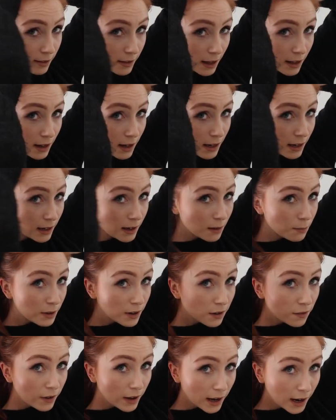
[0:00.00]
a little
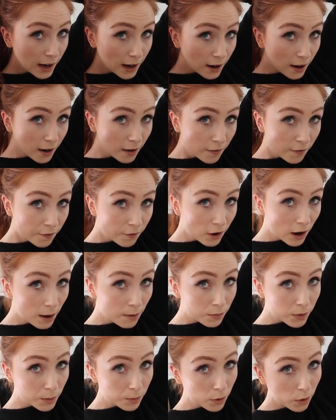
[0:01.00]
bit of hair
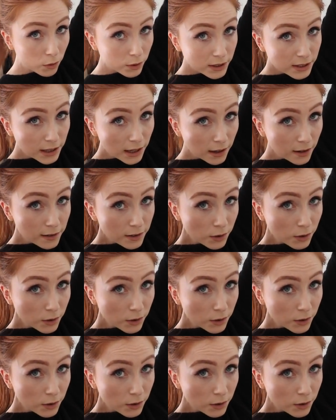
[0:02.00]
from the ponytail.